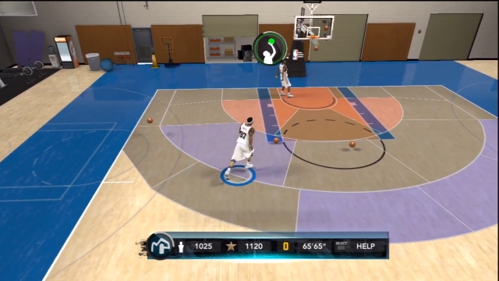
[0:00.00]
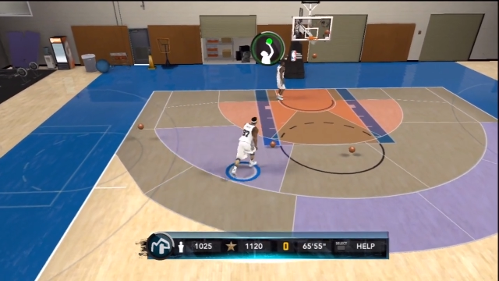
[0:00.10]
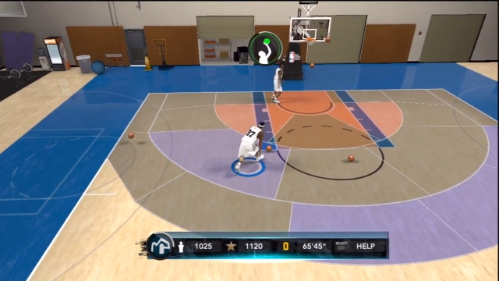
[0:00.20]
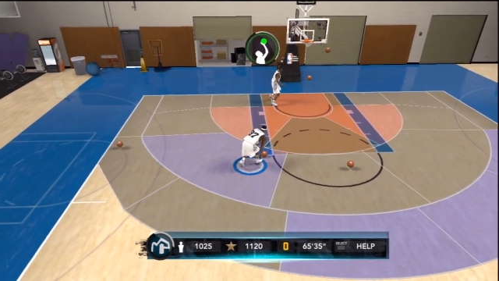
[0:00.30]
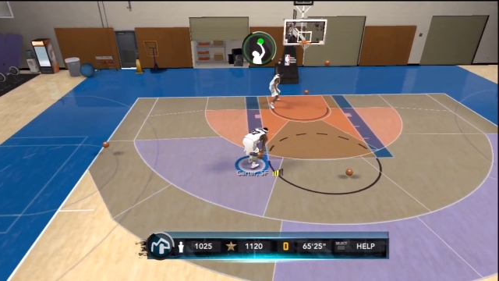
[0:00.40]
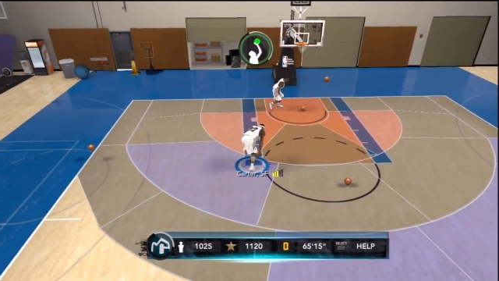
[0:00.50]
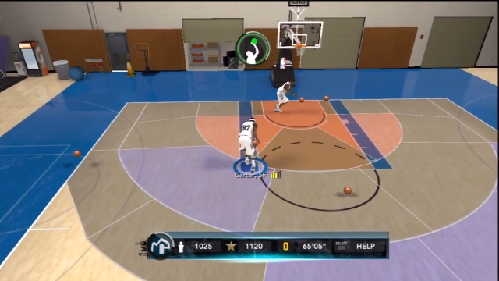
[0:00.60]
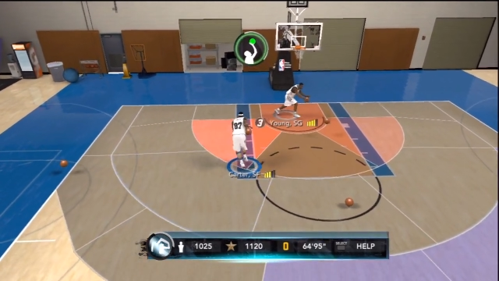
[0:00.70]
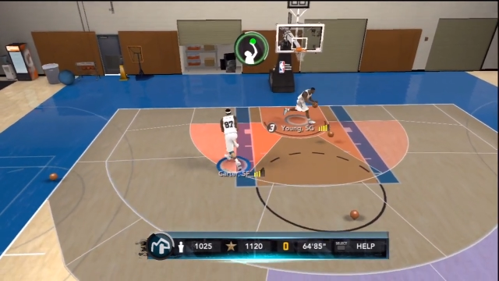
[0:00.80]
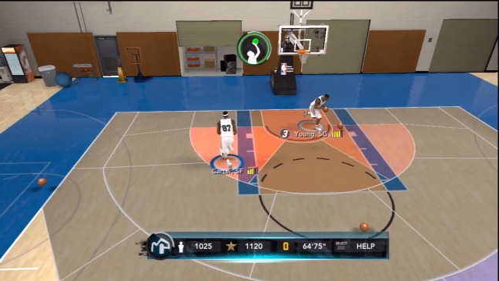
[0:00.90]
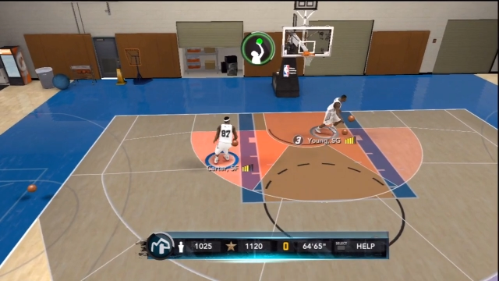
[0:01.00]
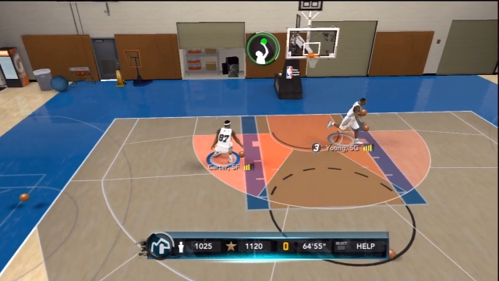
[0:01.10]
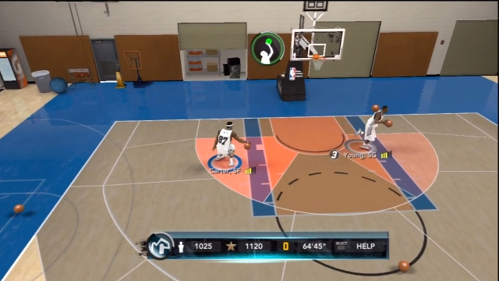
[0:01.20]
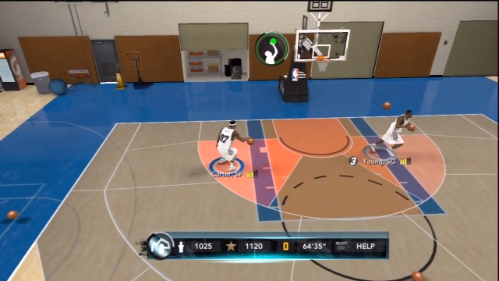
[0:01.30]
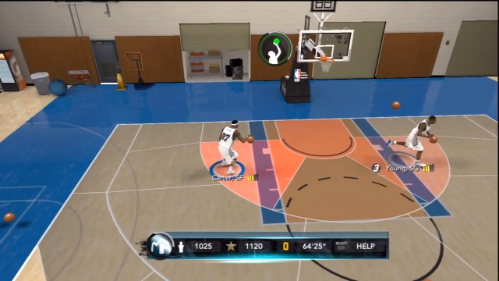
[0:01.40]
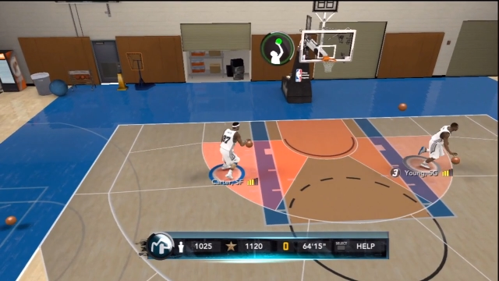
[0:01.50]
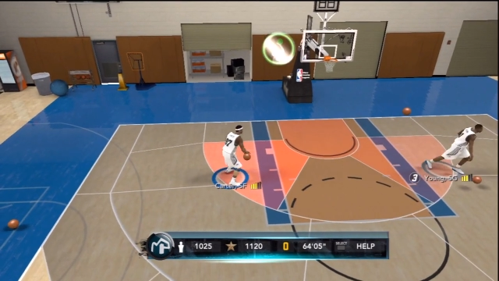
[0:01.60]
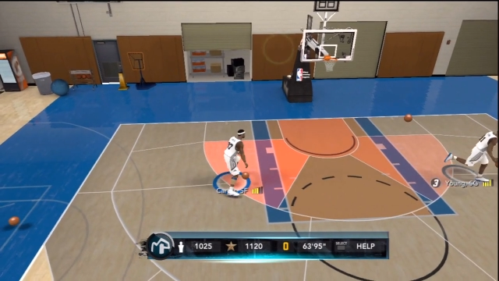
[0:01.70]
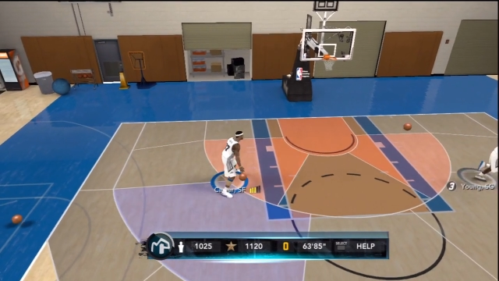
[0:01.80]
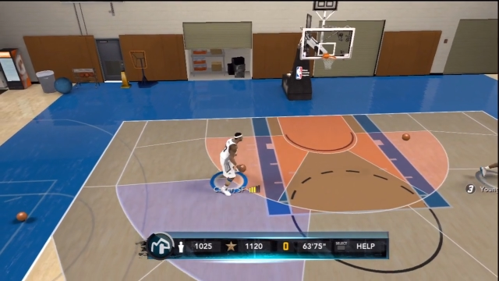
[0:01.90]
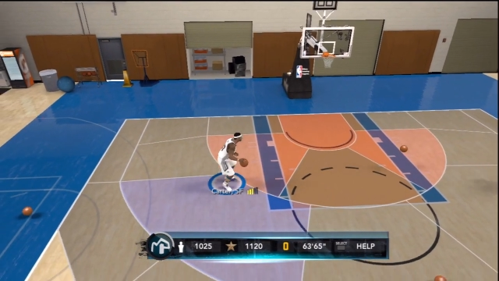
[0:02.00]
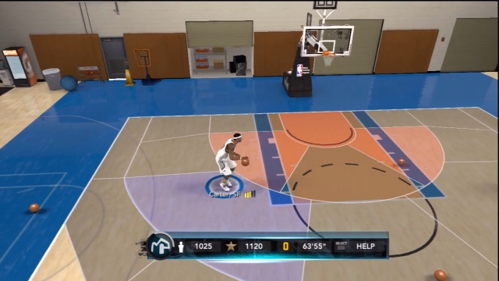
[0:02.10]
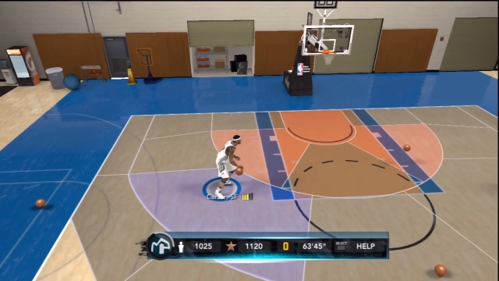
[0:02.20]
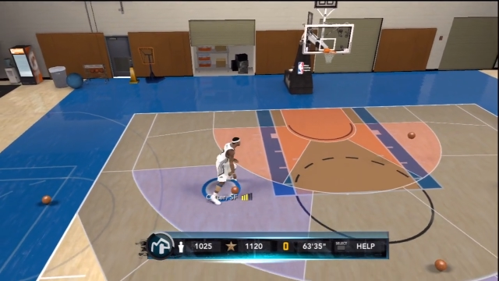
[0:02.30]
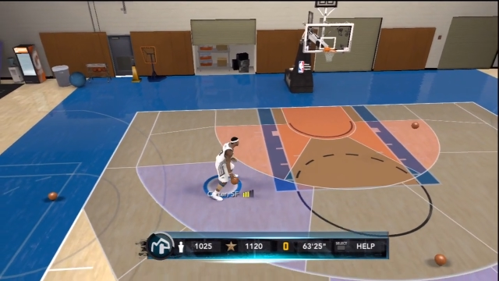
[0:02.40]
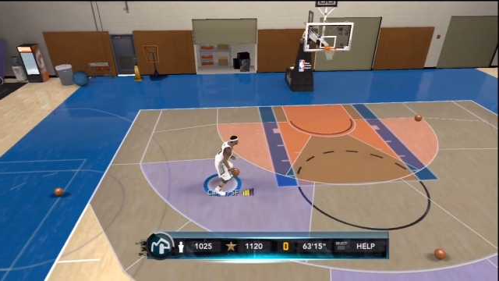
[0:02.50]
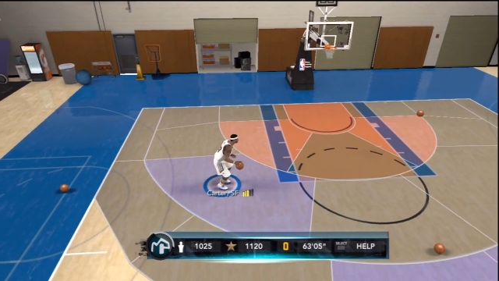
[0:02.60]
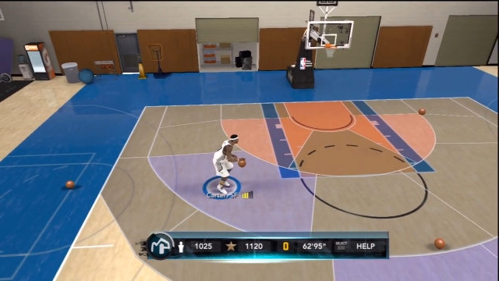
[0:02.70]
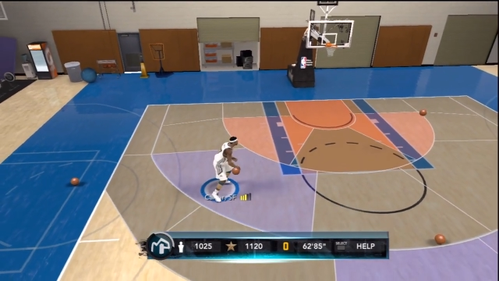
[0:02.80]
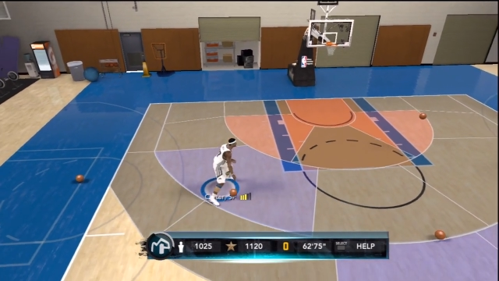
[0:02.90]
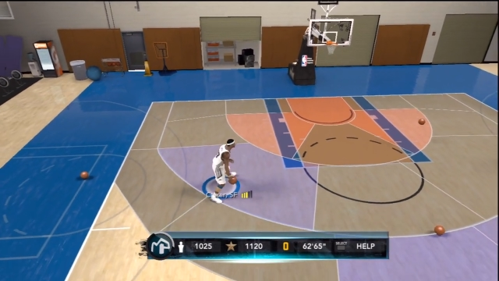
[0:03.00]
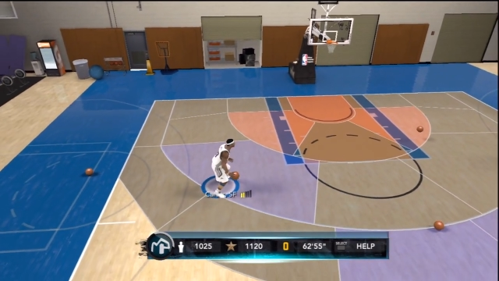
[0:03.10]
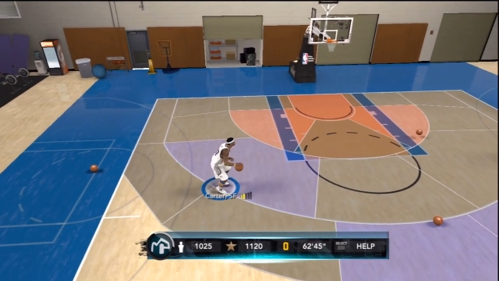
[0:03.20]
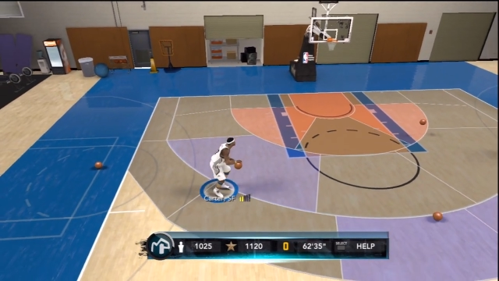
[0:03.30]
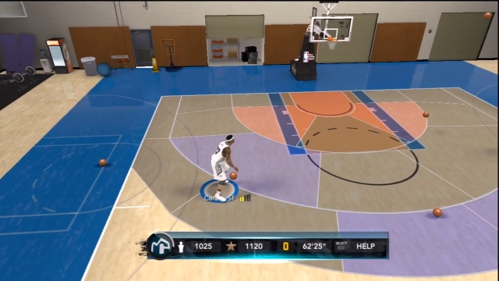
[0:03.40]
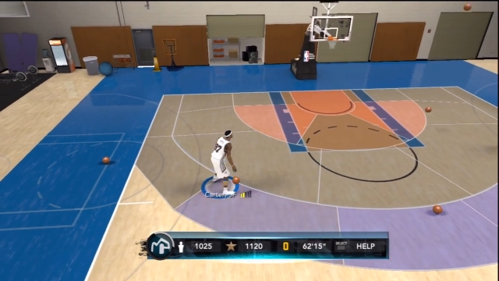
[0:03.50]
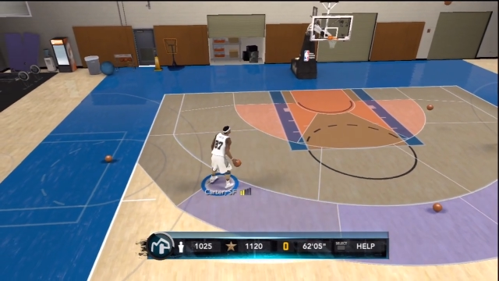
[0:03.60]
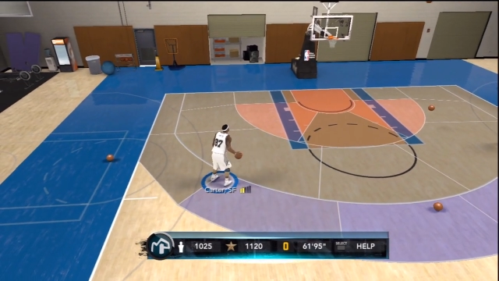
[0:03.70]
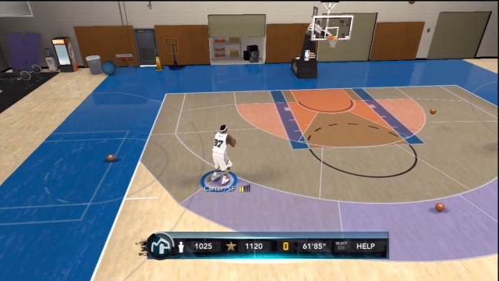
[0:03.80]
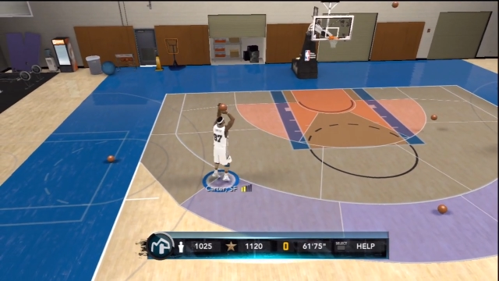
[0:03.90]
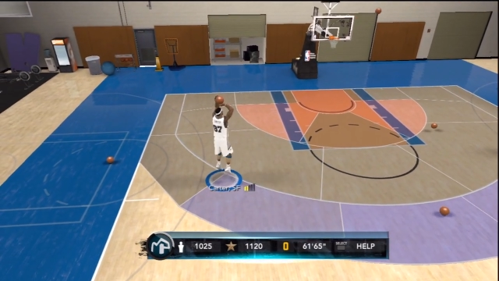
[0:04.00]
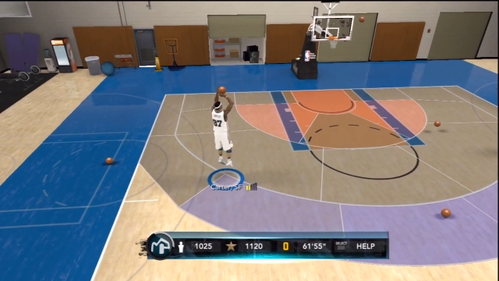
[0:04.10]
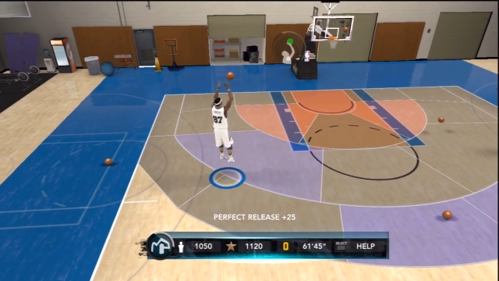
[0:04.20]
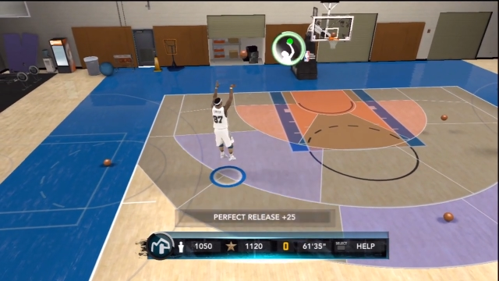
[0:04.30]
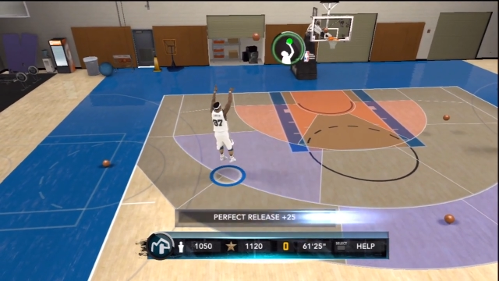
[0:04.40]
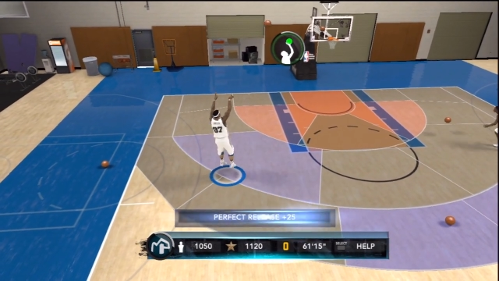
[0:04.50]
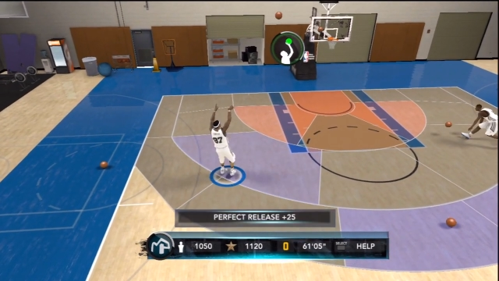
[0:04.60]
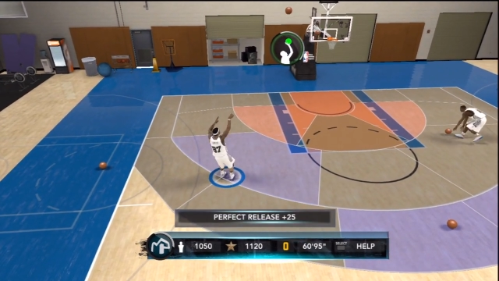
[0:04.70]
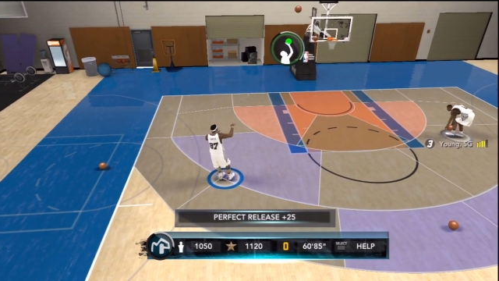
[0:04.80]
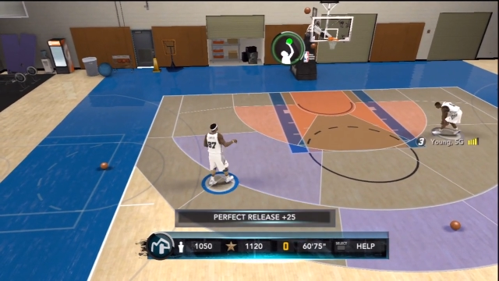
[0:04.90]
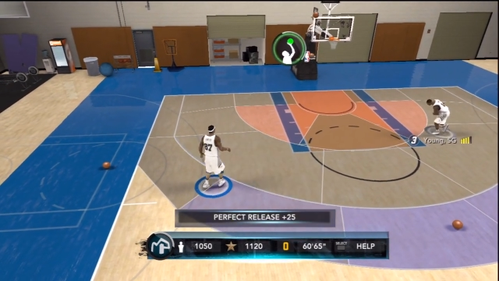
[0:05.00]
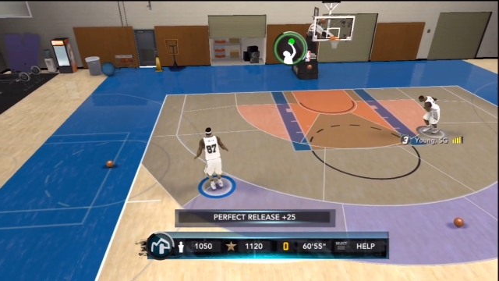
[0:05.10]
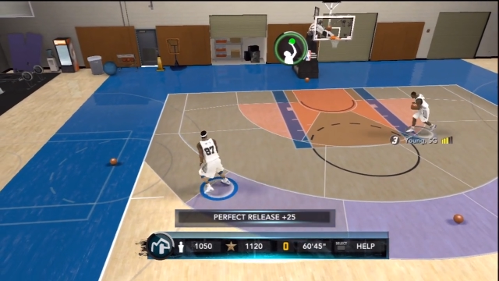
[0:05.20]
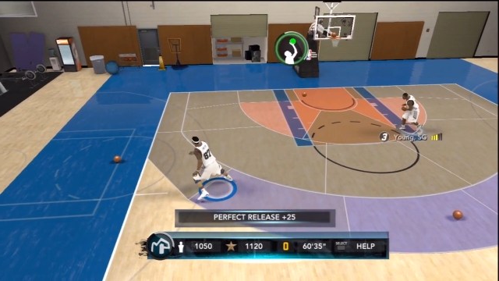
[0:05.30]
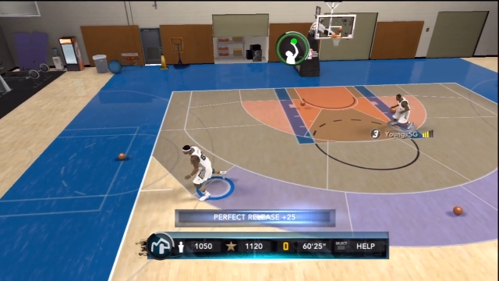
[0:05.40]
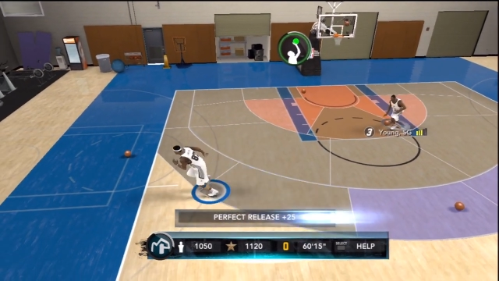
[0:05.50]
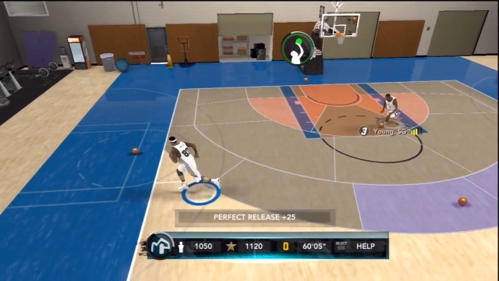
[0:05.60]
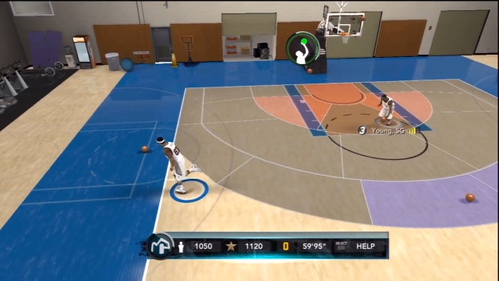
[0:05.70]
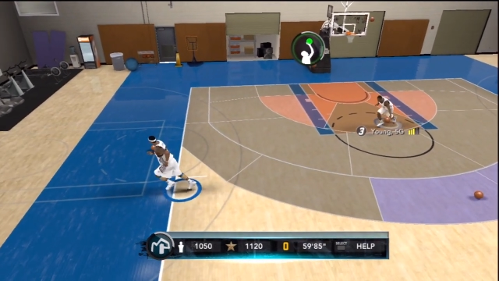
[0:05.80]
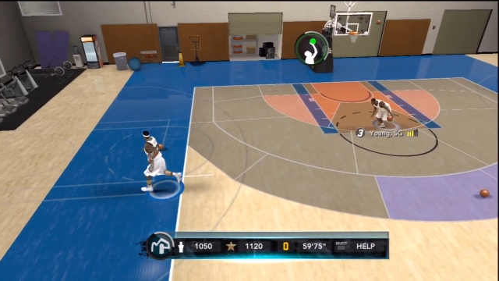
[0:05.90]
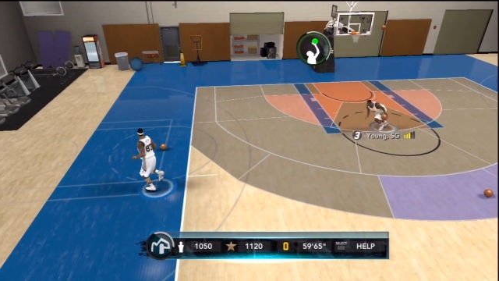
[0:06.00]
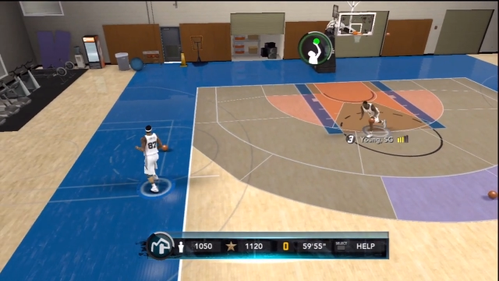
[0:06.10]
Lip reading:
[unreadable: no face in view]